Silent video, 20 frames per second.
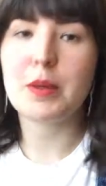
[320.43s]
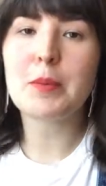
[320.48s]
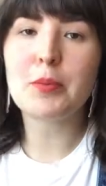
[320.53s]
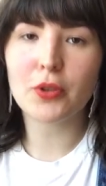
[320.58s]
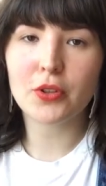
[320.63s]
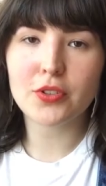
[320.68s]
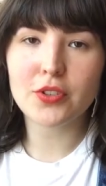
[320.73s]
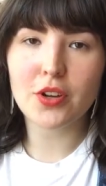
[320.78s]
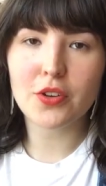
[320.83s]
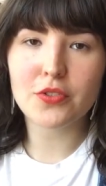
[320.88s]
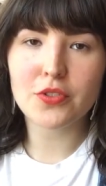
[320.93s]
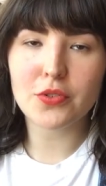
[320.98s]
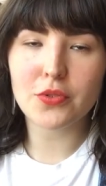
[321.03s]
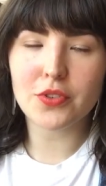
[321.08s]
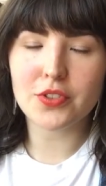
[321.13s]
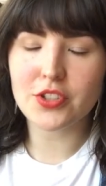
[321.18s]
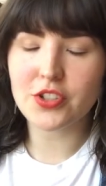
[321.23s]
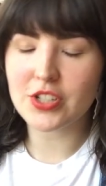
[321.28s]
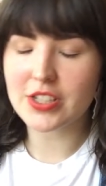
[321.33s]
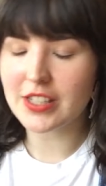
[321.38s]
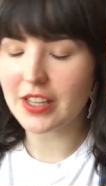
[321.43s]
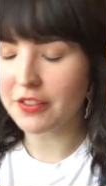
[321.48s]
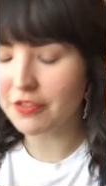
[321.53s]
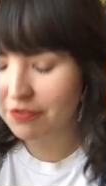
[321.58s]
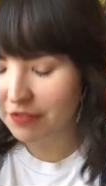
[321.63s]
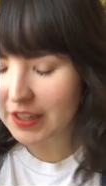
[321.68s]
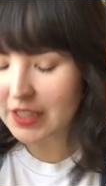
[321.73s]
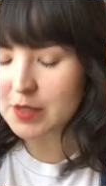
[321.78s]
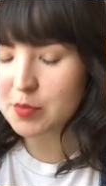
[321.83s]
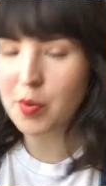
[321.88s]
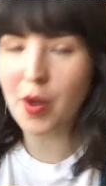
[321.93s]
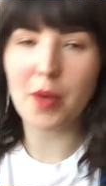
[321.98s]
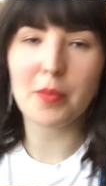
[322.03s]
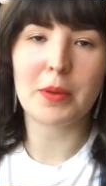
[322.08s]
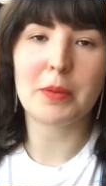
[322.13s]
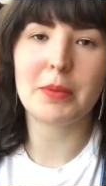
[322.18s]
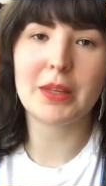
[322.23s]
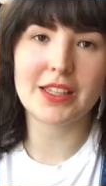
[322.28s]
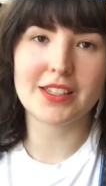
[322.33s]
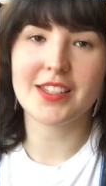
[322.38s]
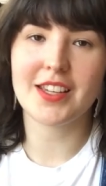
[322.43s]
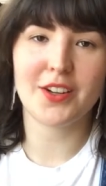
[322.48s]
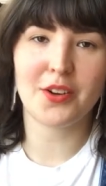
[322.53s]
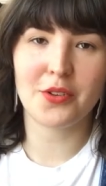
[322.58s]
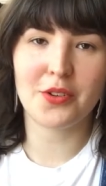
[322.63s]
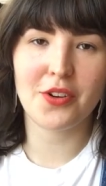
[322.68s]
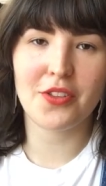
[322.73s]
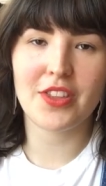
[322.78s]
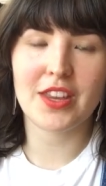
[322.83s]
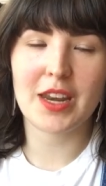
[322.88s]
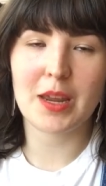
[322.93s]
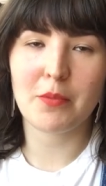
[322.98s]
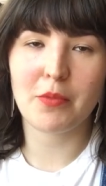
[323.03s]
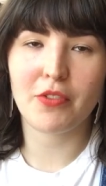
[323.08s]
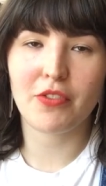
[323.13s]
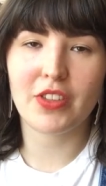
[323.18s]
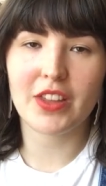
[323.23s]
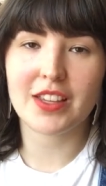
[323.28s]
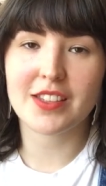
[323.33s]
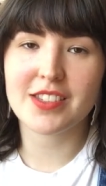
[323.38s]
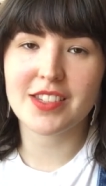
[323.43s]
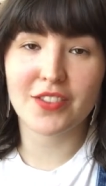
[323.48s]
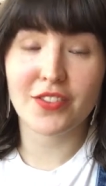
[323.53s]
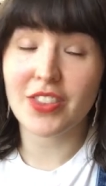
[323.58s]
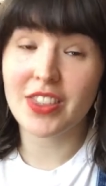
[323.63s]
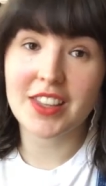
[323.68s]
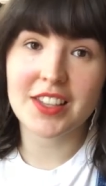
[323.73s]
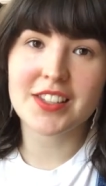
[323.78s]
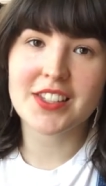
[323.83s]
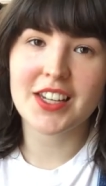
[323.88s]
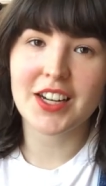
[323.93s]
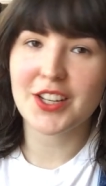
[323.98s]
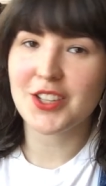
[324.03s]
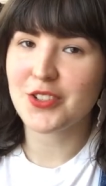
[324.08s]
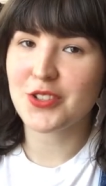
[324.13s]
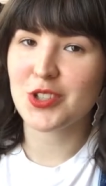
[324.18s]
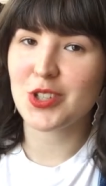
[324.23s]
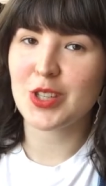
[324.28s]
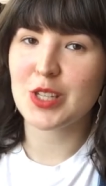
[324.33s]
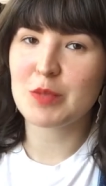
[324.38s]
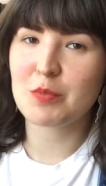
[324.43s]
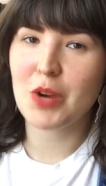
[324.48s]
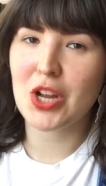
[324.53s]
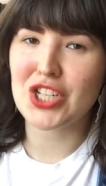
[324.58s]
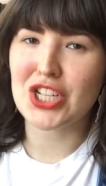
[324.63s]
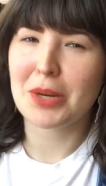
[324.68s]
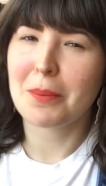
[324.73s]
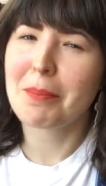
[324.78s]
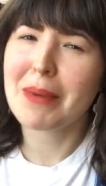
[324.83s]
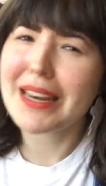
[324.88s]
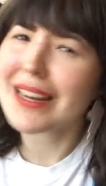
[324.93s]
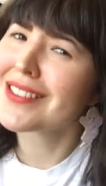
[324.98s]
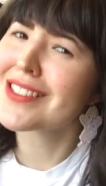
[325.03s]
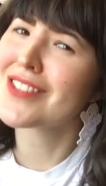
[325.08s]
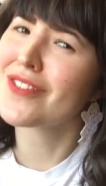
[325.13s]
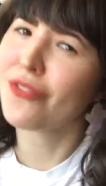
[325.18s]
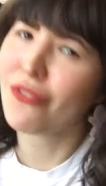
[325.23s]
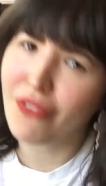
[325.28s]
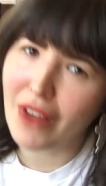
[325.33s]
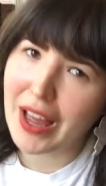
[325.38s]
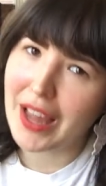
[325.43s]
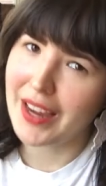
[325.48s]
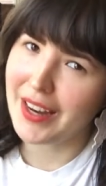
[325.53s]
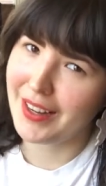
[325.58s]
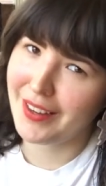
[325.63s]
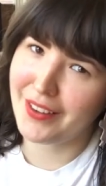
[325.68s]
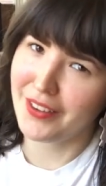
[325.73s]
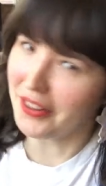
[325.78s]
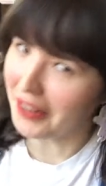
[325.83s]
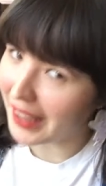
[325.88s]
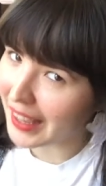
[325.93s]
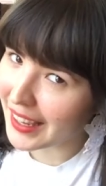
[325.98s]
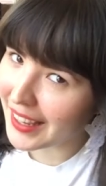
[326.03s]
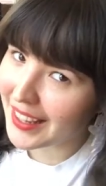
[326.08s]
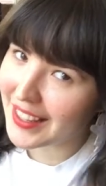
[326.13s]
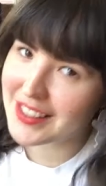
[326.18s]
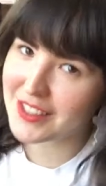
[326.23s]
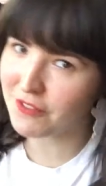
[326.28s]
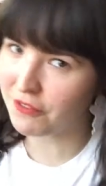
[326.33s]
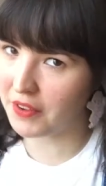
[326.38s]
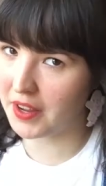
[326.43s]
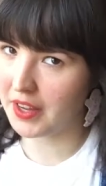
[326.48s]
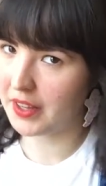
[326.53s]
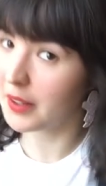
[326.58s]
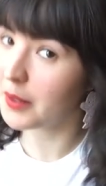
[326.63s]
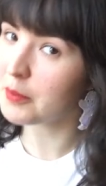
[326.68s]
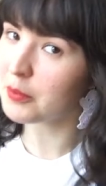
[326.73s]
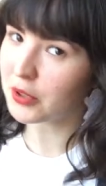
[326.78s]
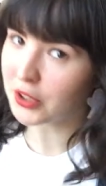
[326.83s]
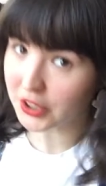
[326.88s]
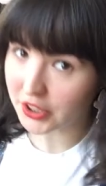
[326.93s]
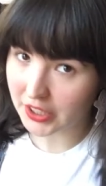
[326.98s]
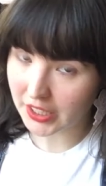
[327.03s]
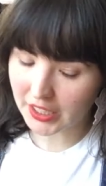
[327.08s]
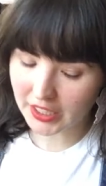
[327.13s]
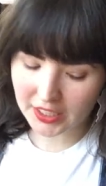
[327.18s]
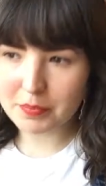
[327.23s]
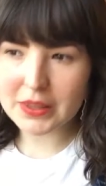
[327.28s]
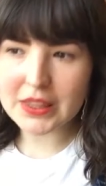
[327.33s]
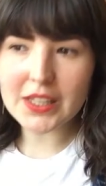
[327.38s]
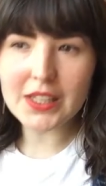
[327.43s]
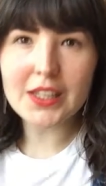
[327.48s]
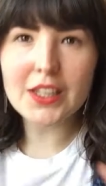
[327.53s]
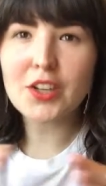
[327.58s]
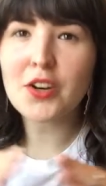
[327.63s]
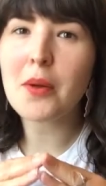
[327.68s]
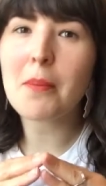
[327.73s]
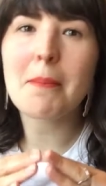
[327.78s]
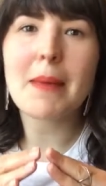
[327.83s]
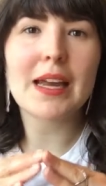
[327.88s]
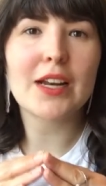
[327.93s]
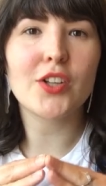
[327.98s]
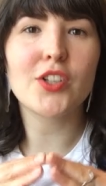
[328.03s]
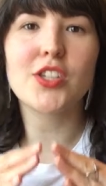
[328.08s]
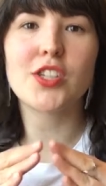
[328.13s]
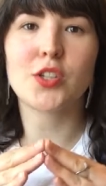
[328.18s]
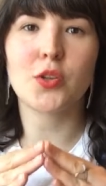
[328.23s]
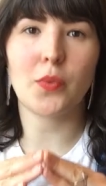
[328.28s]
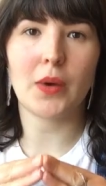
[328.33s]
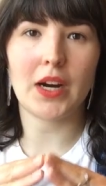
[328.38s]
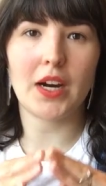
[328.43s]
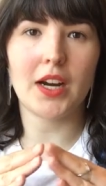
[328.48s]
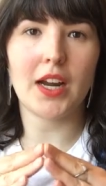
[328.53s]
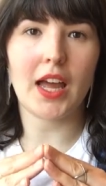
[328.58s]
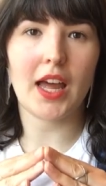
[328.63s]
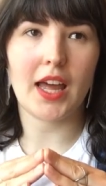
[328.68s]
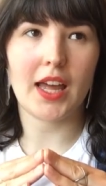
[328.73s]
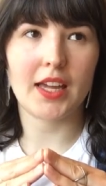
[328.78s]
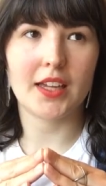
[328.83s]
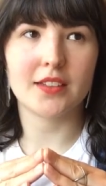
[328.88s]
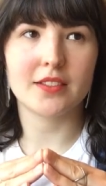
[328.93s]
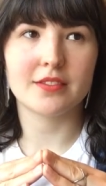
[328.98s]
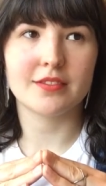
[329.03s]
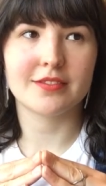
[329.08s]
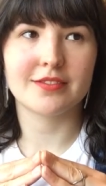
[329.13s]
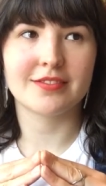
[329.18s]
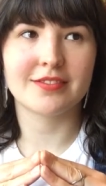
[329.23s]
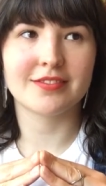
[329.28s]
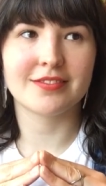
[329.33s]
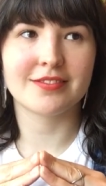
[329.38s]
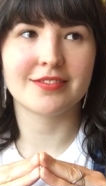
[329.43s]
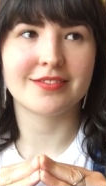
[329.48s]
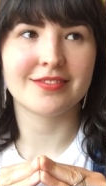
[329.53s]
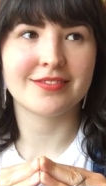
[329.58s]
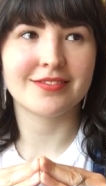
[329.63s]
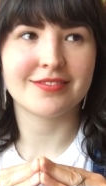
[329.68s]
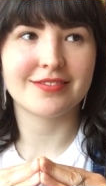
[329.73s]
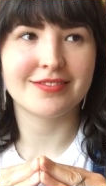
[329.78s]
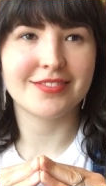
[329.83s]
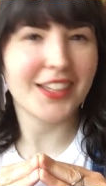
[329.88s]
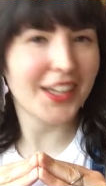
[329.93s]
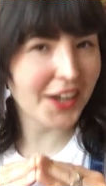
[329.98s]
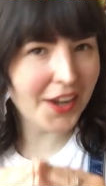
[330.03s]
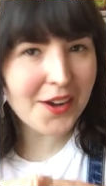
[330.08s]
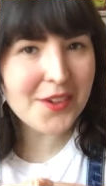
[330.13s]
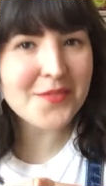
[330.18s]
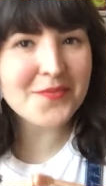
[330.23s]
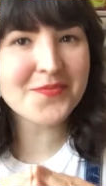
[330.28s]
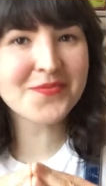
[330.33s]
people who know tools just like face palming because I don't know the name of things, even things that I used in this project, but it's fine, okay? It's fine, I'm learning. But the little metal square guy, you know?